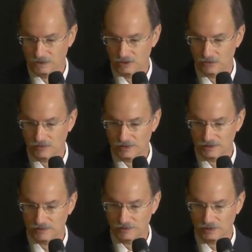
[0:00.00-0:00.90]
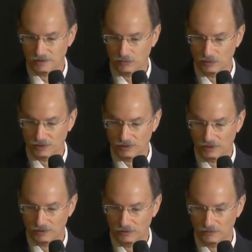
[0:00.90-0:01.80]
So that's the kind of work that
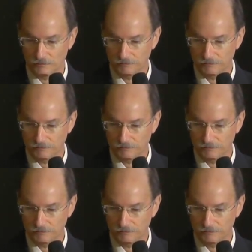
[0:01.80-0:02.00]
I do.